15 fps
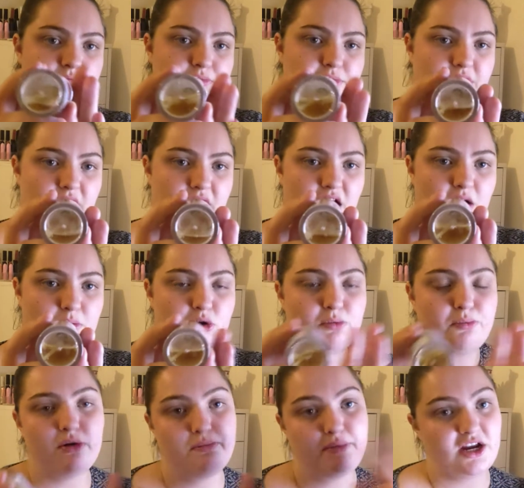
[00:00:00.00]
But yeah, I will
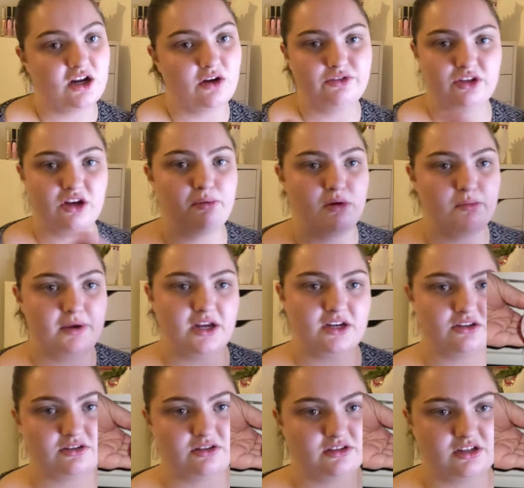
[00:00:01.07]
put, obviously I'll put
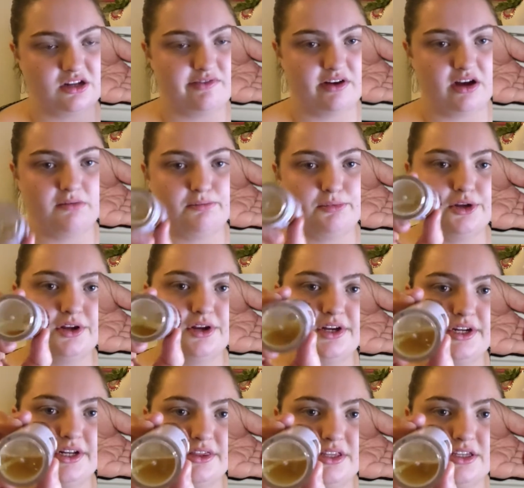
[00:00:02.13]
pictures and stuff up, but
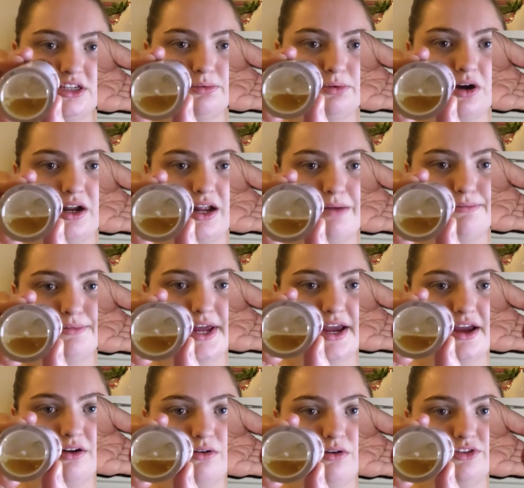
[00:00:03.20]
this is where I am
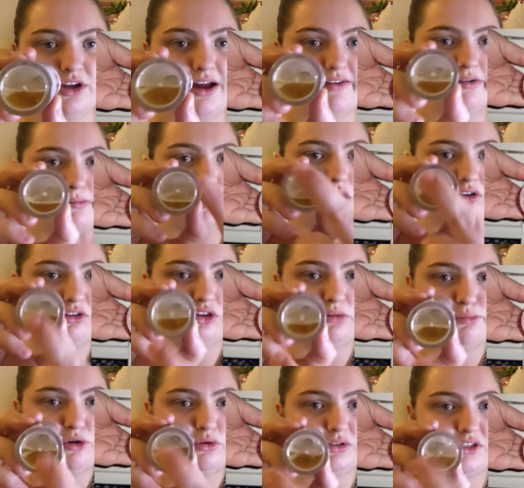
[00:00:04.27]
now. Obviously I haven't marked it on the
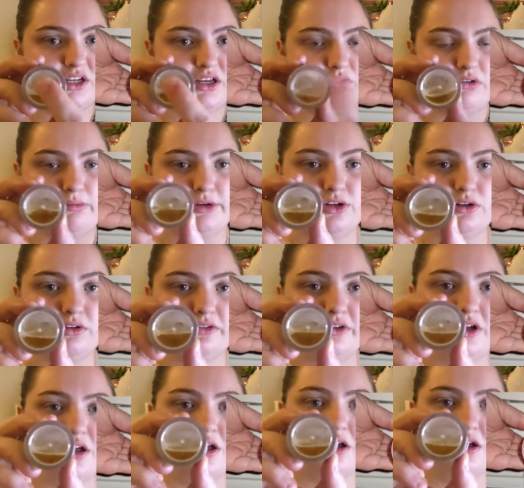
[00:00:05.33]
bottle because it keeps rubbing off.
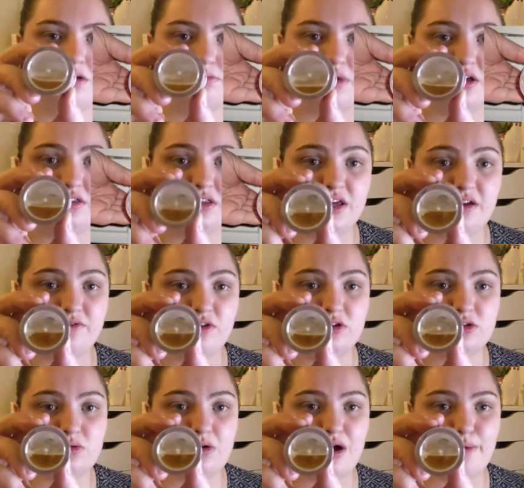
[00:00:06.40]
But I think I've
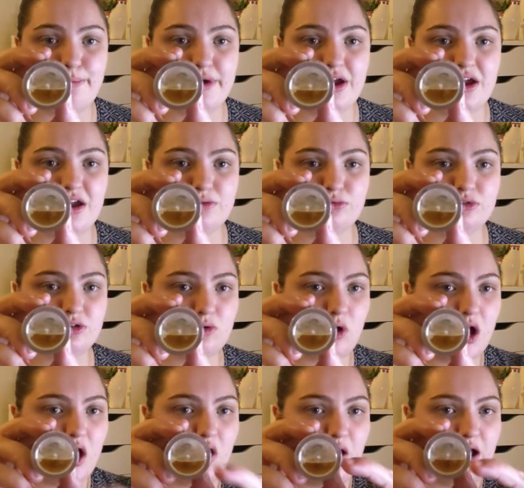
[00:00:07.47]
used quite a bit. It was
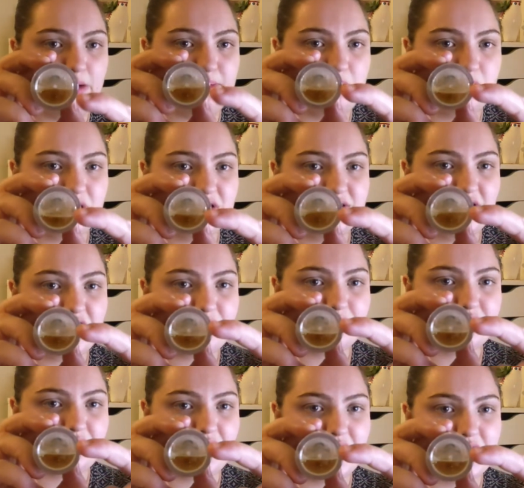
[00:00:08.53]
quite high up. I want to say it
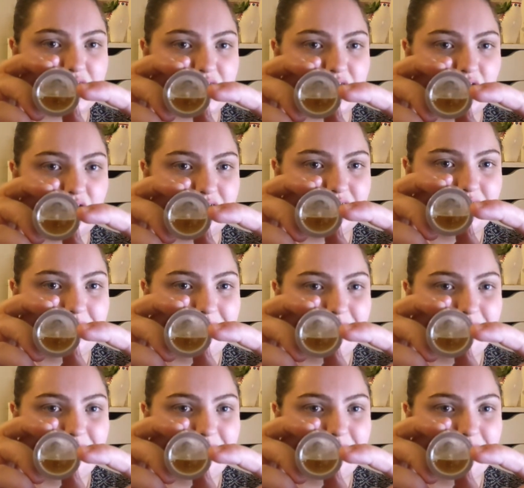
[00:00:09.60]
was like here.